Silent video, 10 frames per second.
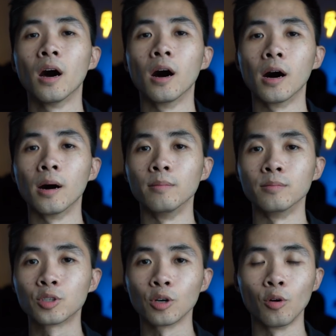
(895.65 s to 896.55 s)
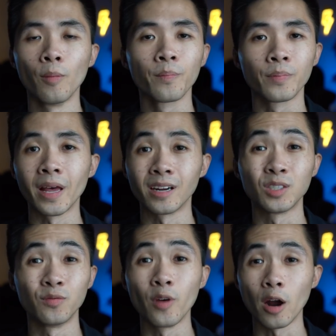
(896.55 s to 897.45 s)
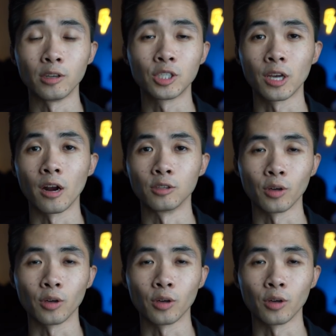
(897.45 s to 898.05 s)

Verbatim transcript: Um, so that is very scary.